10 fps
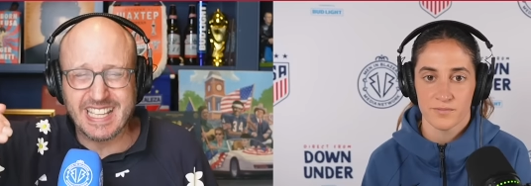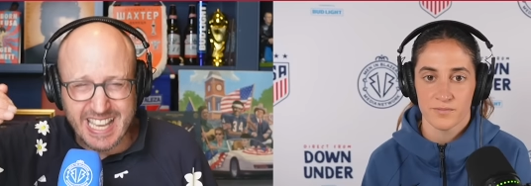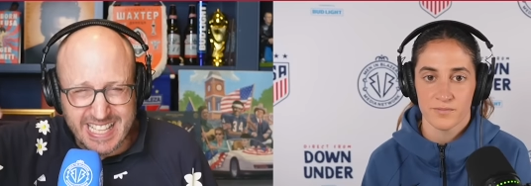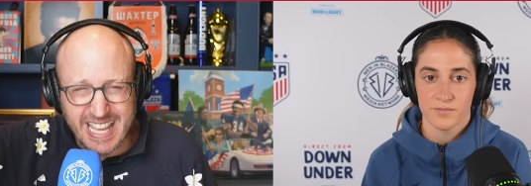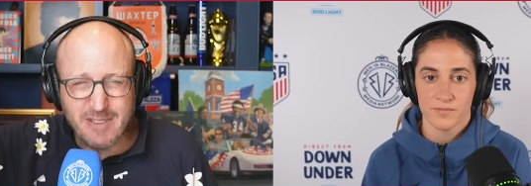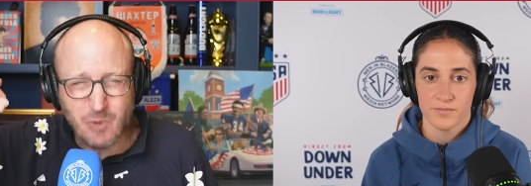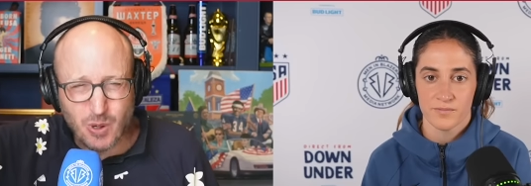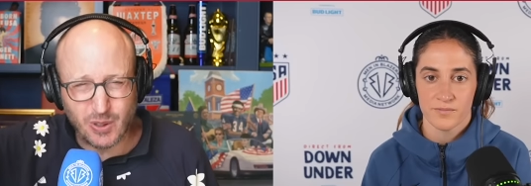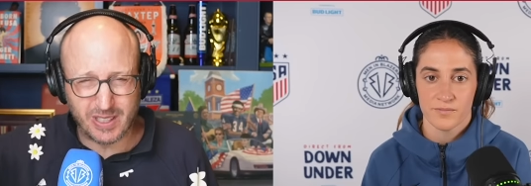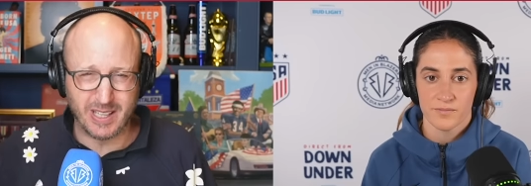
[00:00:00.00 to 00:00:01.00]
Speaker 1: in a
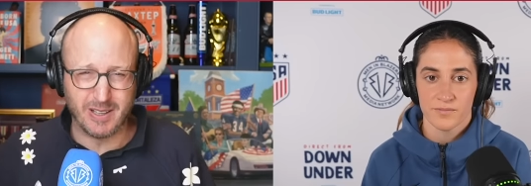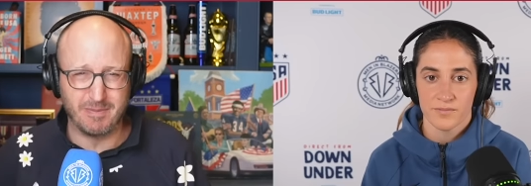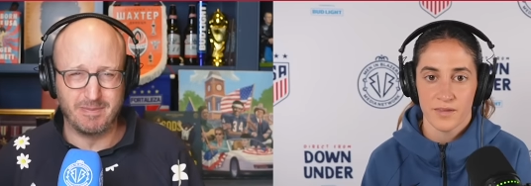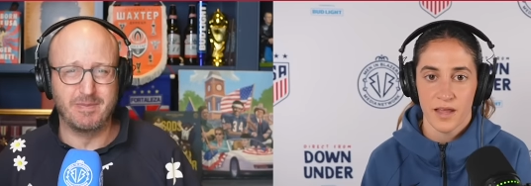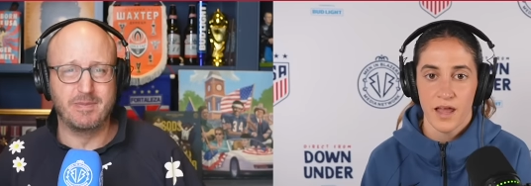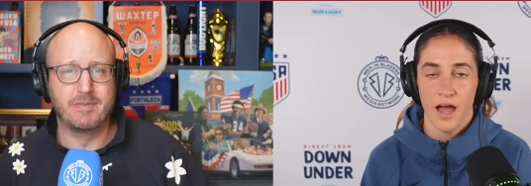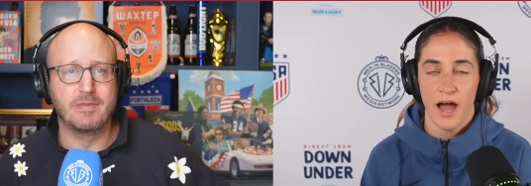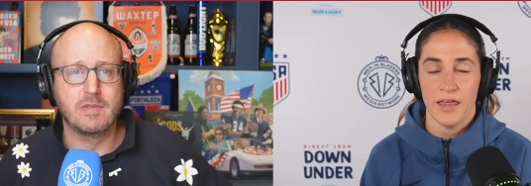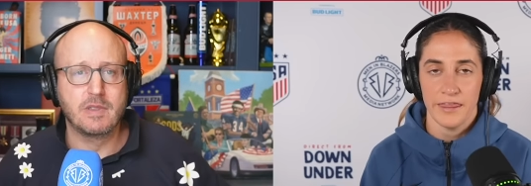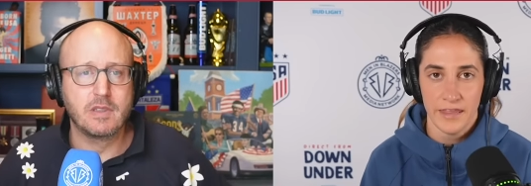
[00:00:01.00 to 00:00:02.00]
World Cup.
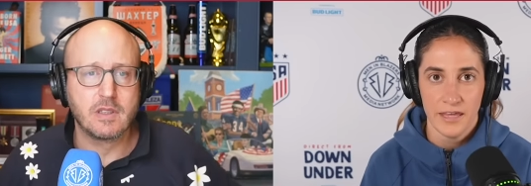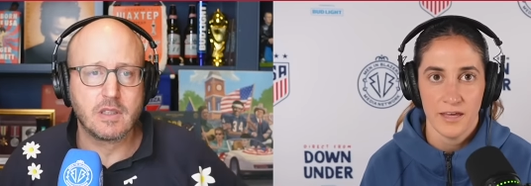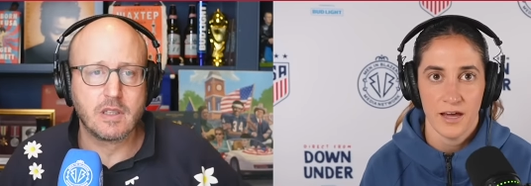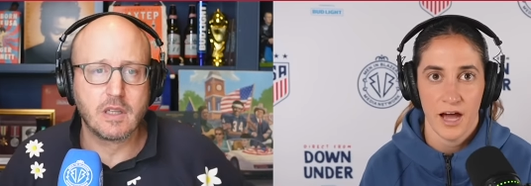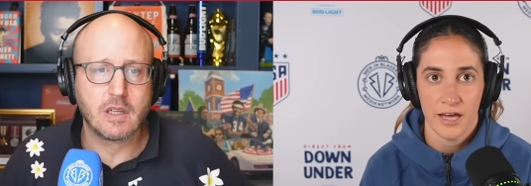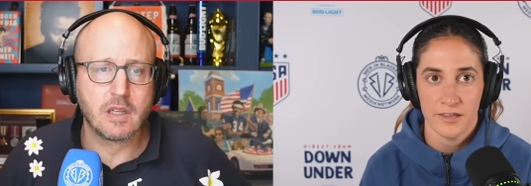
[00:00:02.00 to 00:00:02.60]
Speaker 2: I think I